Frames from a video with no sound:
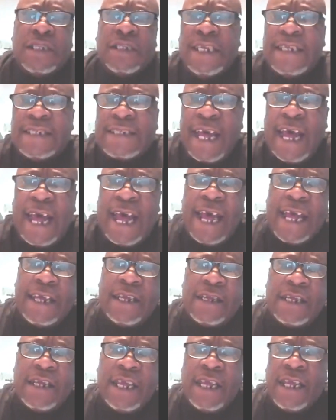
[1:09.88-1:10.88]
this
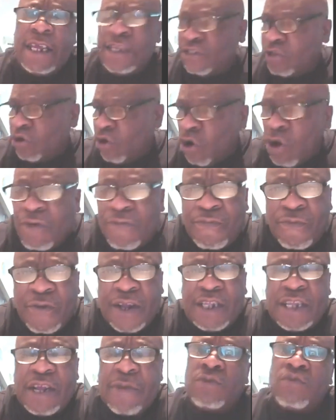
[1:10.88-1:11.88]
guy and his
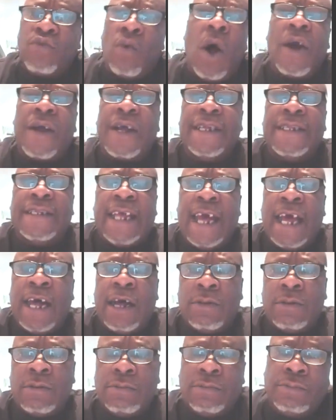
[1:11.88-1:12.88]
girlfriend, they was walking
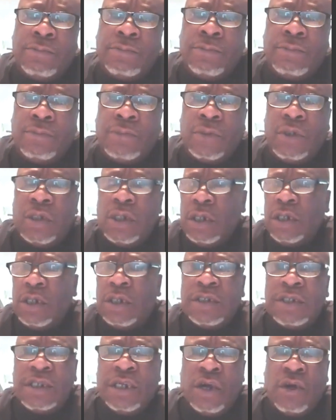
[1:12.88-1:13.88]
down
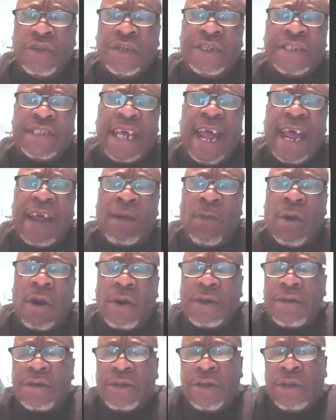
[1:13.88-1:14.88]
on the
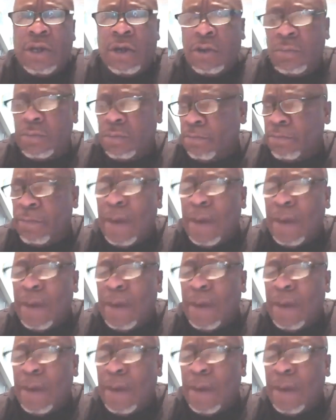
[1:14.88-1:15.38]
sidewalk, you know,